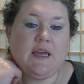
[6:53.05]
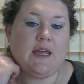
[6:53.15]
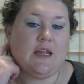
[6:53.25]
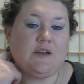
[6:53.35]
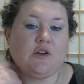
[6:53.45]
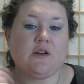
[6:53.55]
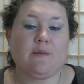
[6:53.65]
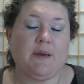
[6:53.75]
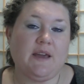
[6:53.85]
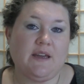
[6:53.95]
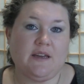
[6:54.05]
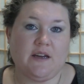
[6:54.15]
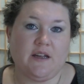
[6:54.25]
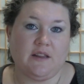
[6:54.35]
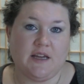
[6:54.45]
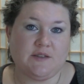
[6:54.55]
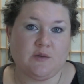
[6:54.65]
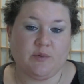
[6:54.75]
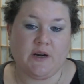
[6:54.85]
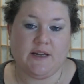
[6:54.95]
and you're going to pay a lesser
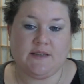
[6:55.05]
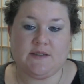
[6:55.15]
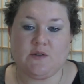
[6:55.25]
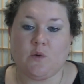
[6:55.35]
price,